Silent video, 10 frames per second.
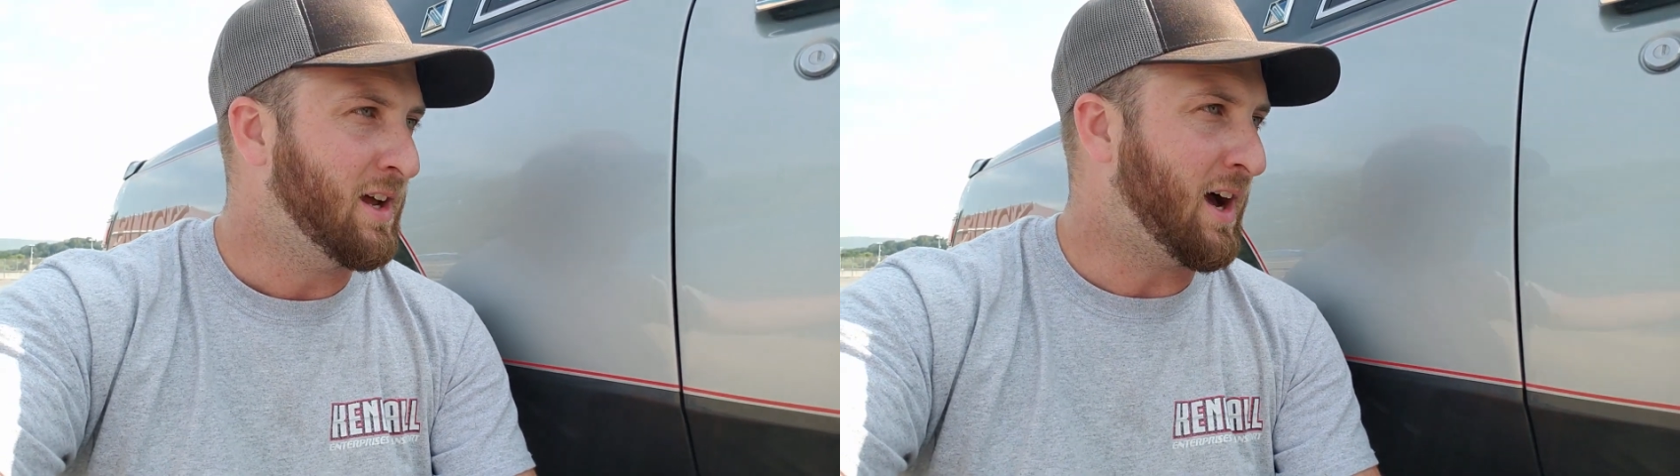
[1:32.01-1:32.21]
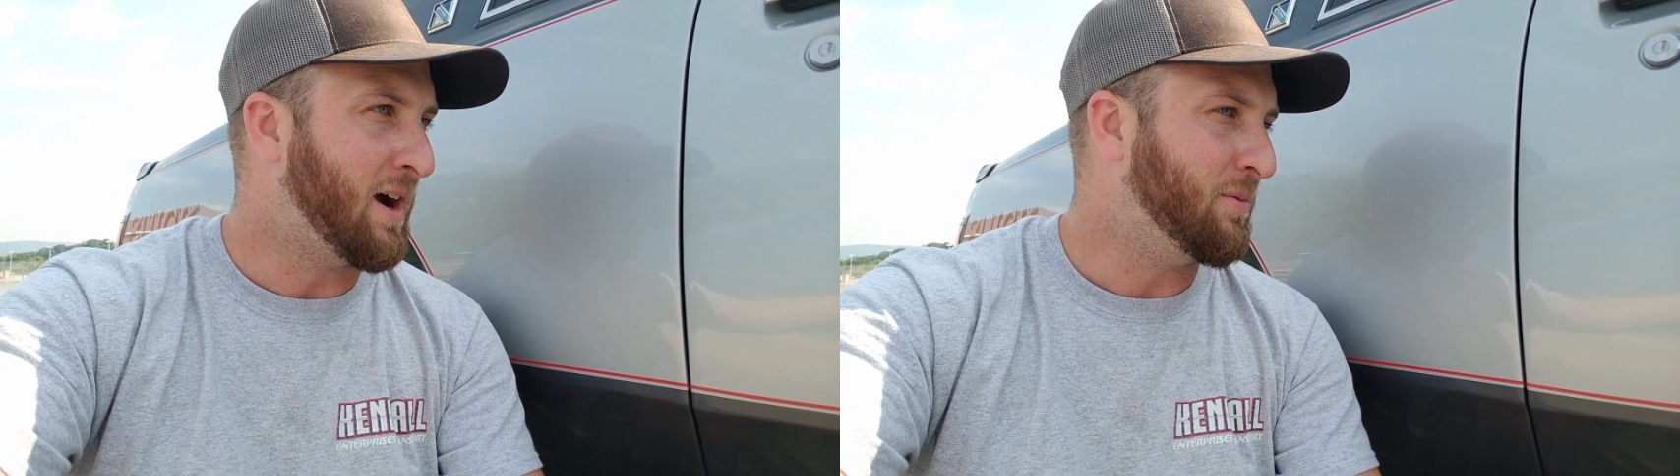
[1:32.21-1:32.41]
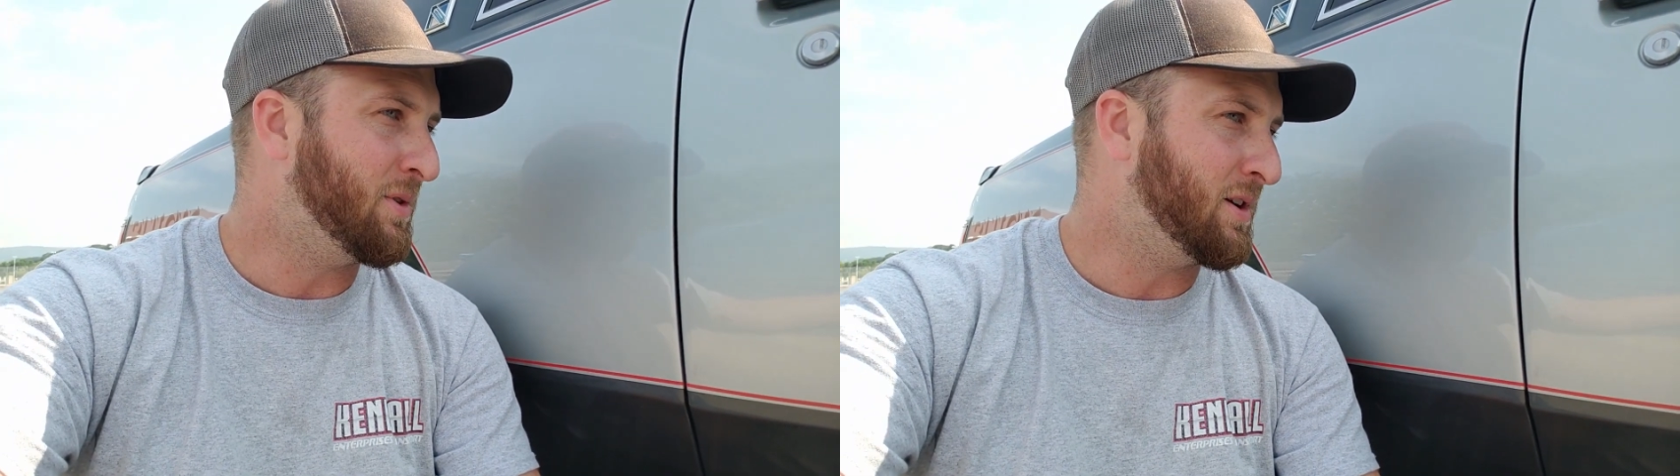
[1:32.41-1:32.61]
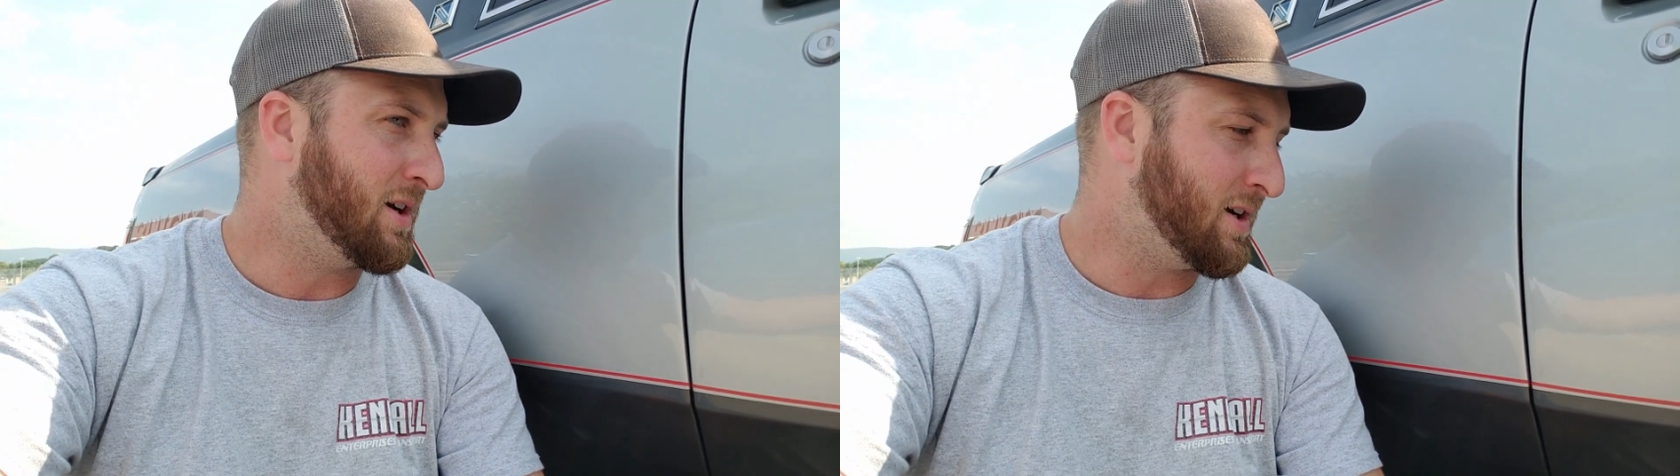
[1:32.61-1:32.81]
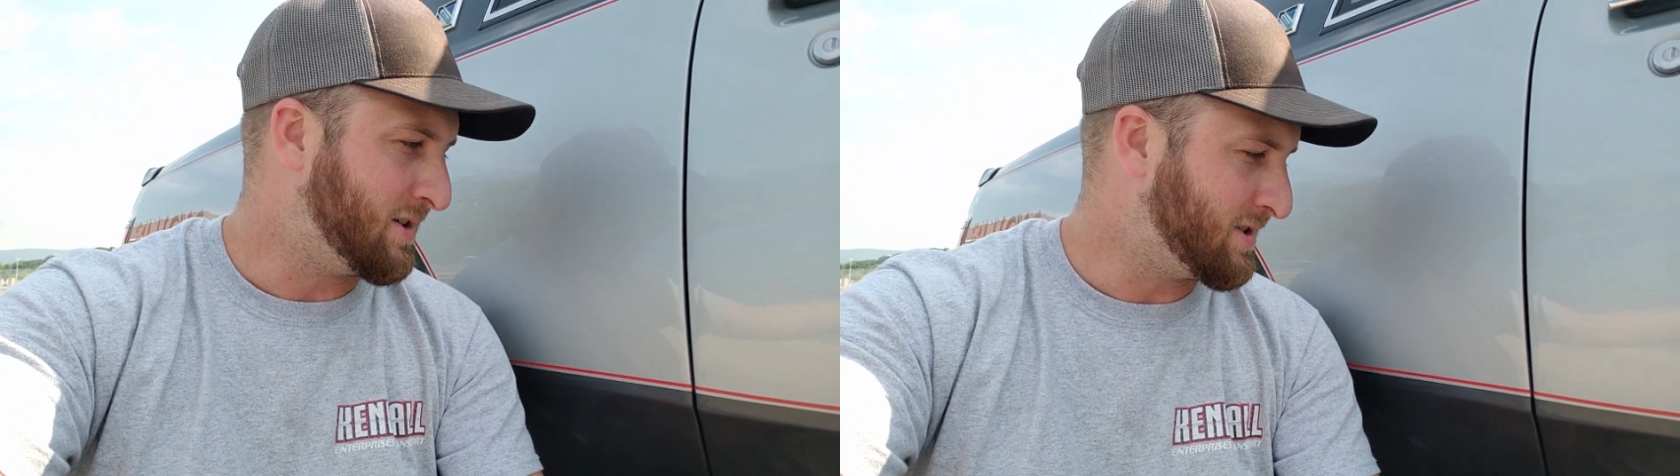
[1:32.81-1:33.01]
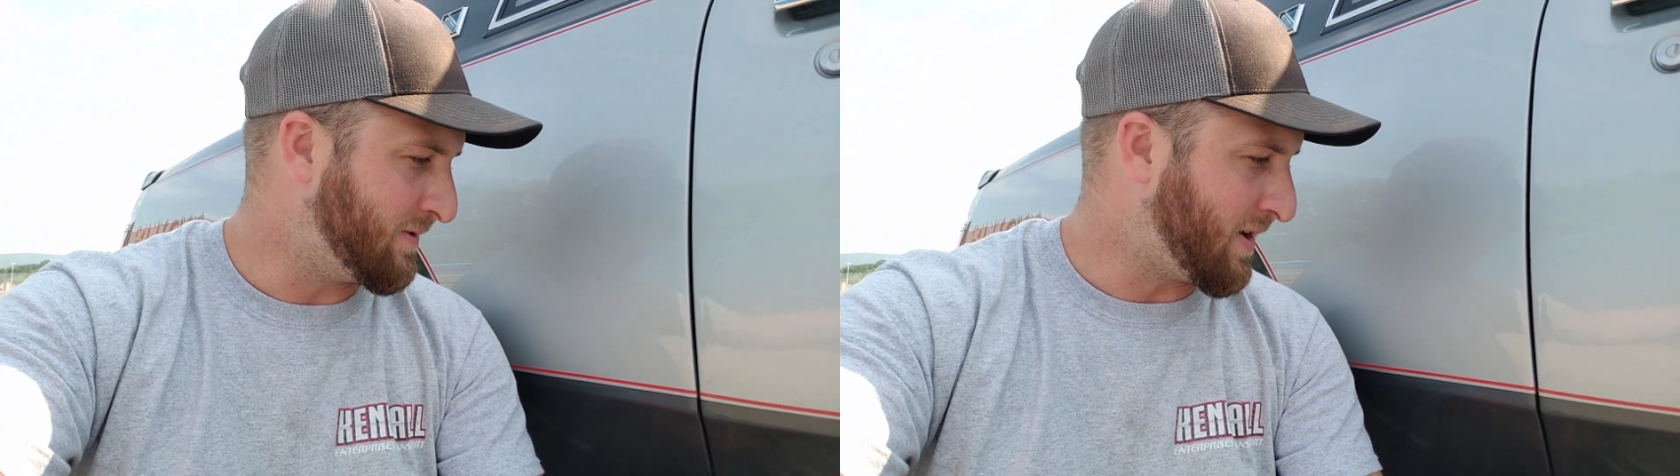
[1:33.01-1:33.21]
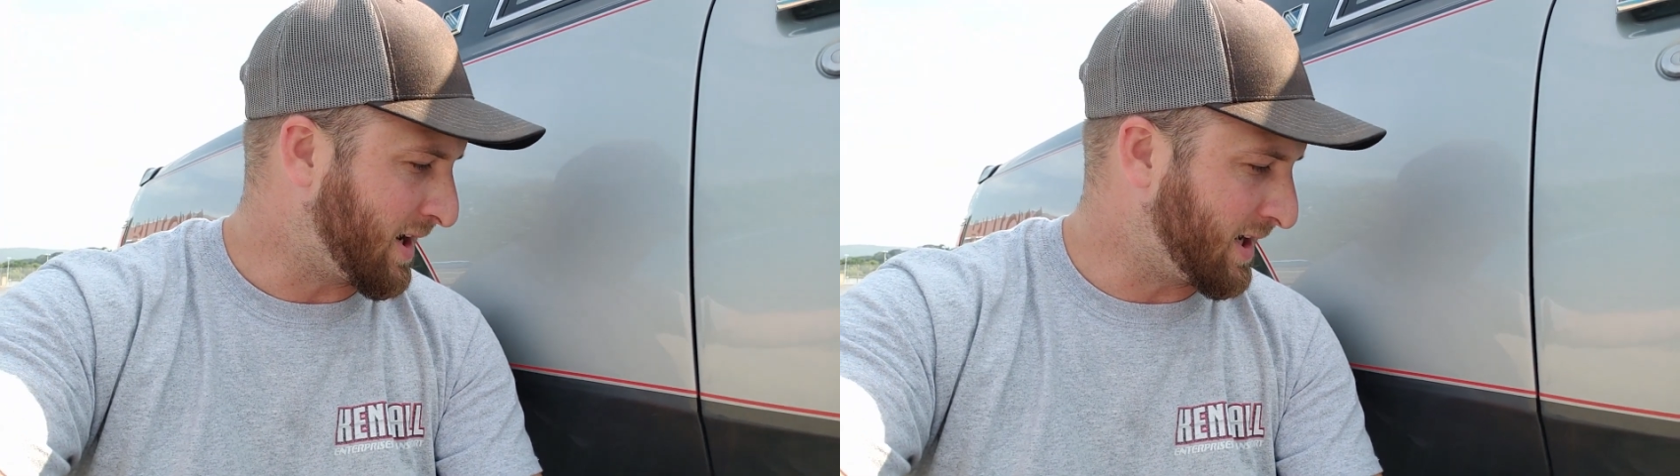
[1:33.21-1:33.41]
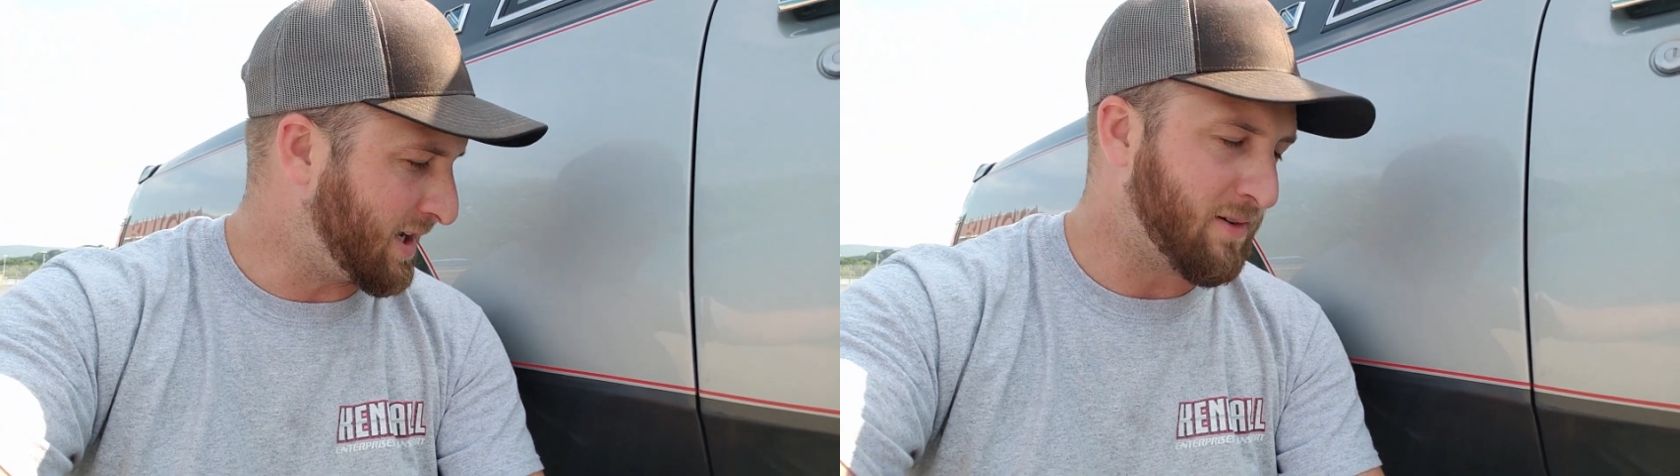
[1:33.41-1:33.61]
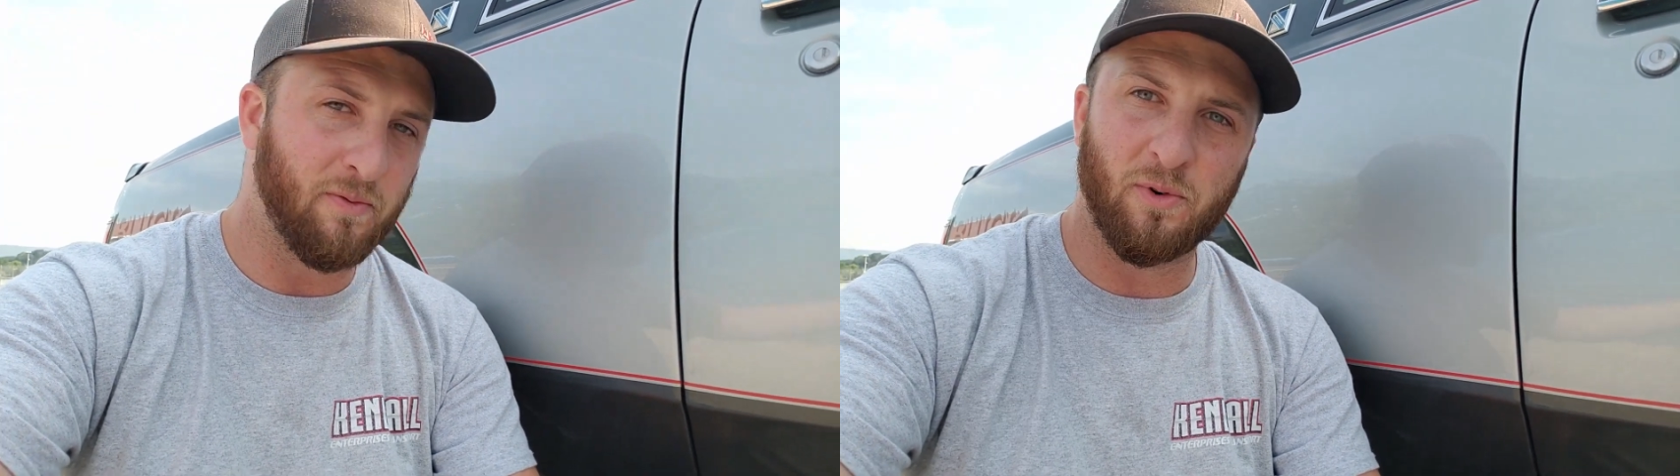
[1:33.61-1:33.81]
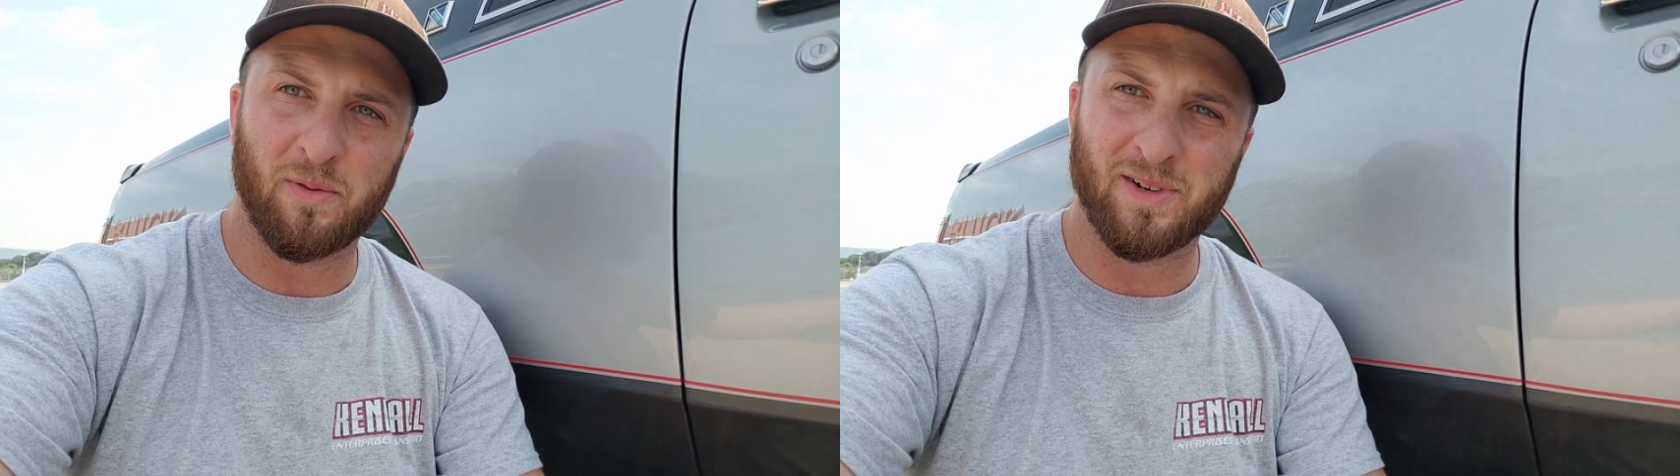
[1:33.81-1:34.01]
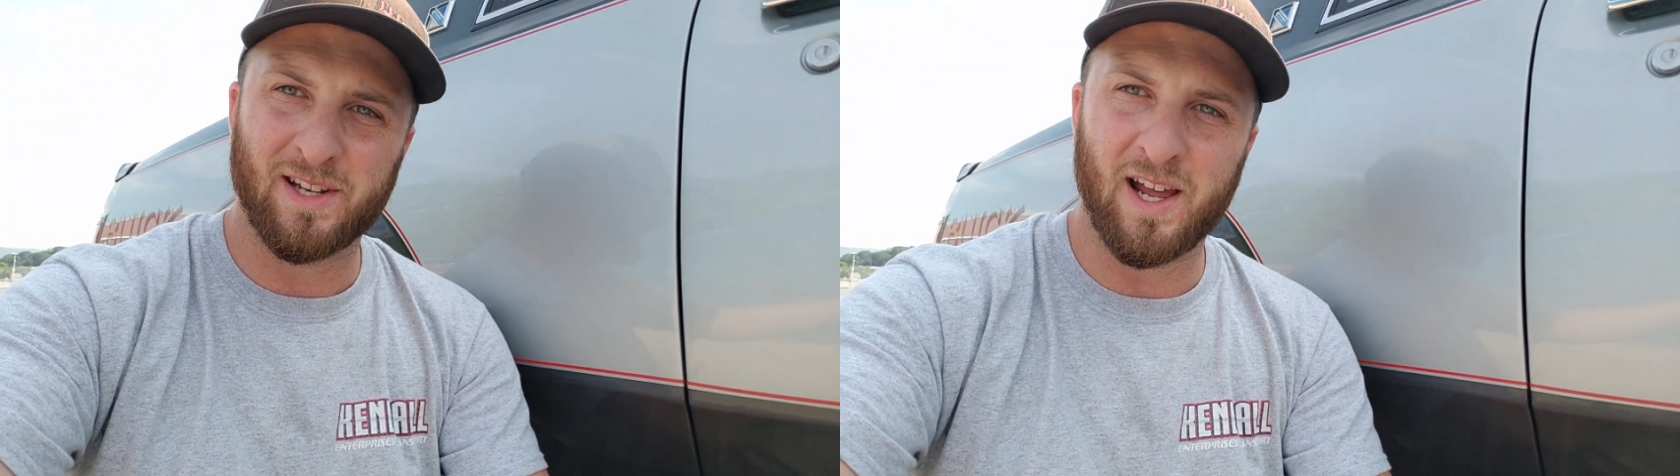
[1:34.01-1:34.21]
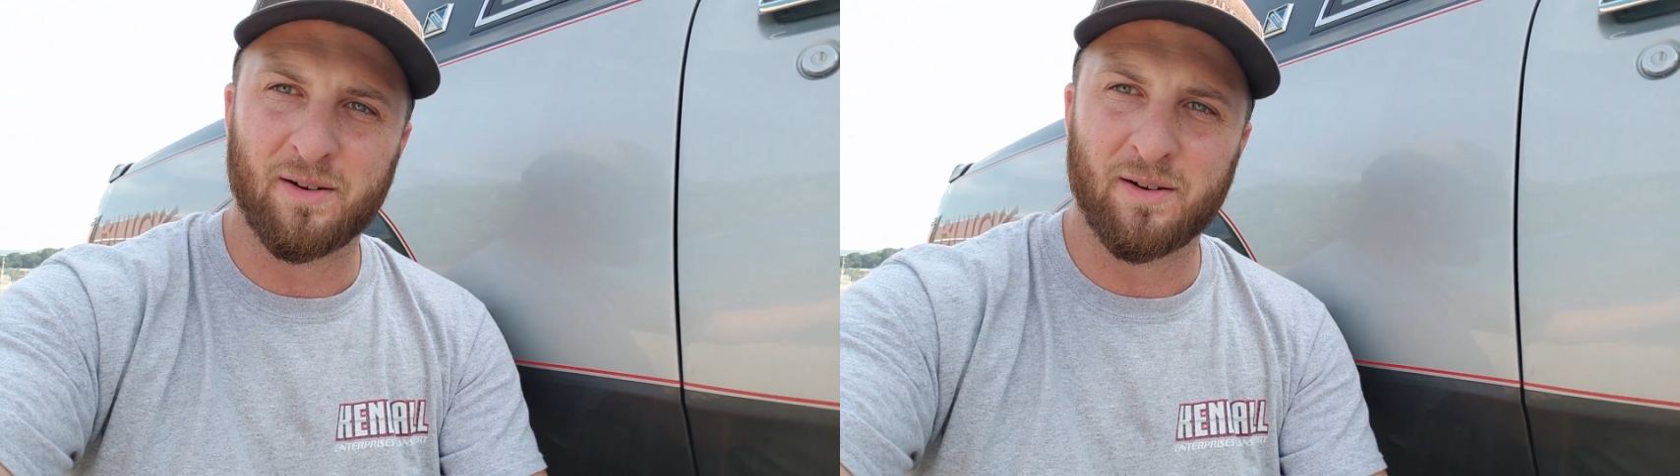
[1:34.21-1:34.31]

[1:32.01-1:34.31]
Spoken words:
I would see if I could get it for him today.